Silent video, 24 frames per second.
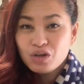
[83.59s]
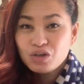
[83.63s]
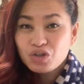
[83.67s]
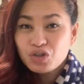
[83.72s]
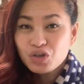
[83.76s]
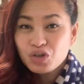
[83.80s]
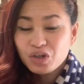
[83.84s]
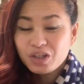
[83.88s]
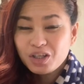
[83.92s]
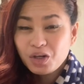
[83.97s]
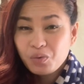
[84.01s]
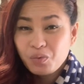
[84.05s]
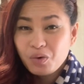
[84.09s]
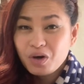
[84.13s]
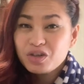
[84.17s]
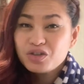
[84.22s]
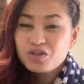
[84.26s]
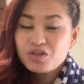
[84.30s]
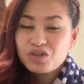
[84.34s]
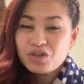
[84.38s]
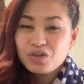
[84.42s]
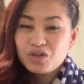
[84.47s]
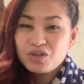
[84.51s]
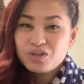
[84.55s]
Jordan
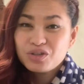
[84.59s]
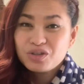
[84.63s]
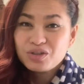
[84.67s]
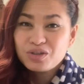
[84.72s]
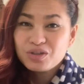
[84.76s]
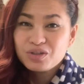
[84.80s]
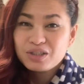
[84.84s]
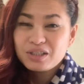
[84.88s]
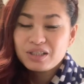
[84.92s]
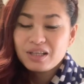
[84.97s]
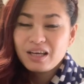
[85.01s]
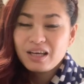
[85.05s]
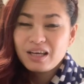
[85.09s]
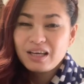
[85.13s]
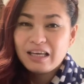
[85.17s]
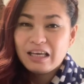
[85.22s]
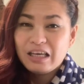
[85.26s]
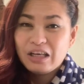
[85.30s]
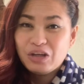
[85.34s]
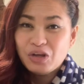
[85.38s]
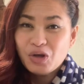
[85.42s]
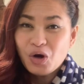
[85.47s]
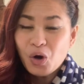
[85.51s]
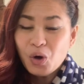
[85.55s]
1 shoes because
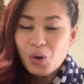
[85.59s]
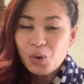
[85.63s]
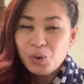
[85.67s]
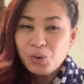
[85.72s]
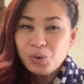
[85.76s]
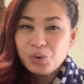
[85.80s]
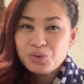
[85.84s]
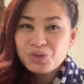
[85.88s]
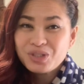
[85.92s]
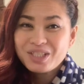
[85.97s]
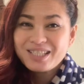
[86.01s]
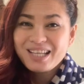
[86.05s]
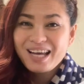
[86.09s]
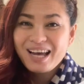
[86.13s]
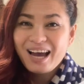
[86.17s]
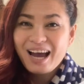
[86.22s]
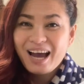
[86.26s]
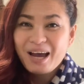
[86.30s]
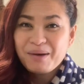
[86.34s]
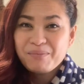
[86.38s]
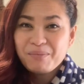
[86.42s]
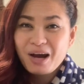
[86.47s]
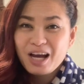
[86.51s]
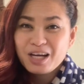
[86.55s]
he knows that
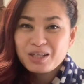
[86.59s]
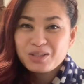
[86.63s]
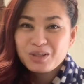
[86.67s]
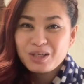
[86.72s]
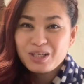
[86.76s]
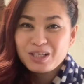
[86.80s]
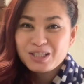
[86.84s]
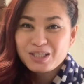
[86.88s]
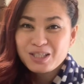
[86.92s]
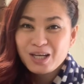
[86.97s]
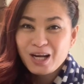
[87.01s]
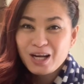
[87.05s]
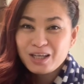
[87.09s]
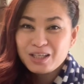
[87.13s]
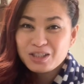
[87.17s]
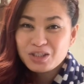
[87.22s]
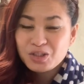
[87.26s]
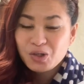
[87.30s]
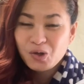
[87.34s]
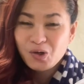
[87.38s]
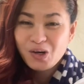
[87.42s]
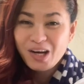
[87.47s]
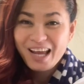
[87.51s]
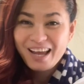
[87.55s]
I'm actually starting
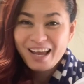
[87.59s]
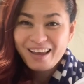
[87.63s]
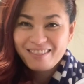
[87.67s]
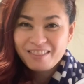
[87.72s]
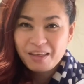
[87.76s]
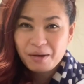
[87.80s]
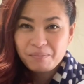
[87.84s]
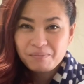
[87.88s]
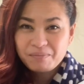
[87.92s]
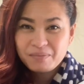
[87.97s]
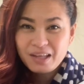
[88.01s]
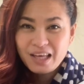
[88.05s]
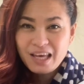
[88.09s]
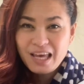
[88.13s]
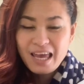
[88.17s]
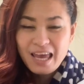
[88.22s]
to collect them